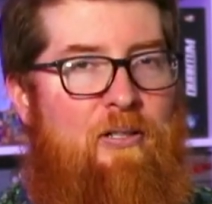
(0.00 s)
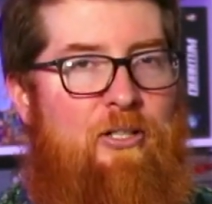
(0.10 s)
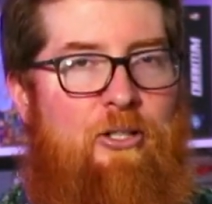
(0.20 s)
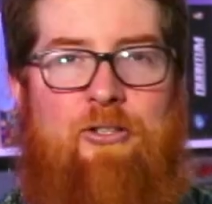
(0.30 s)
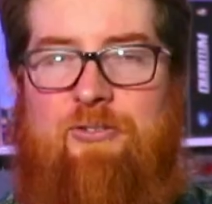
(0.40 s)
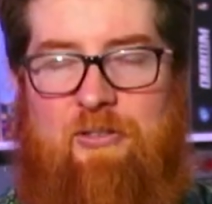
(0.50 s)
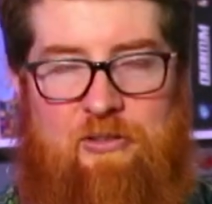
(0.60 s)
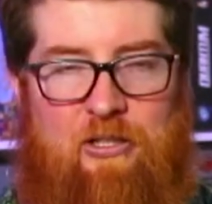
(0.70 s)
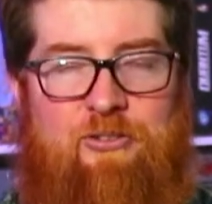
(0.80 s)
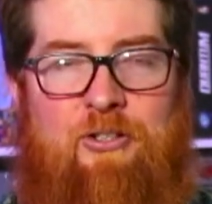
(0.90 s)
You just,
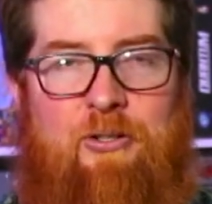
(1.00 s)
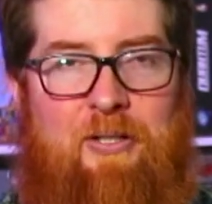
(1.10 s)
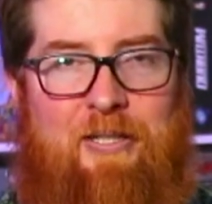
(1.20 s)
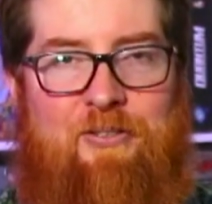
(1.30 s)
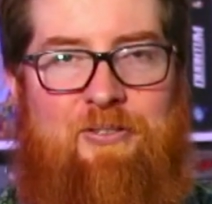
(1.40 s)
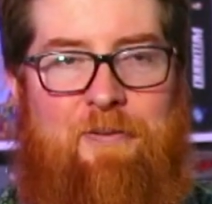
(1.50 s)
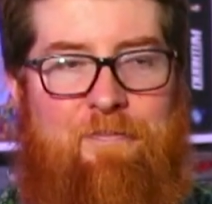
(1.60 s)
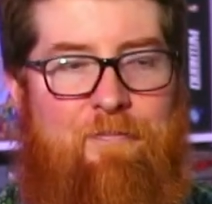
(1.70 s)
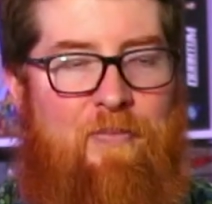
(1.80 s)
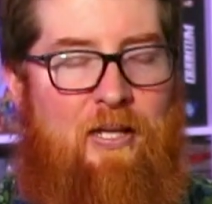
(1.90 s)
as long as you know to listen,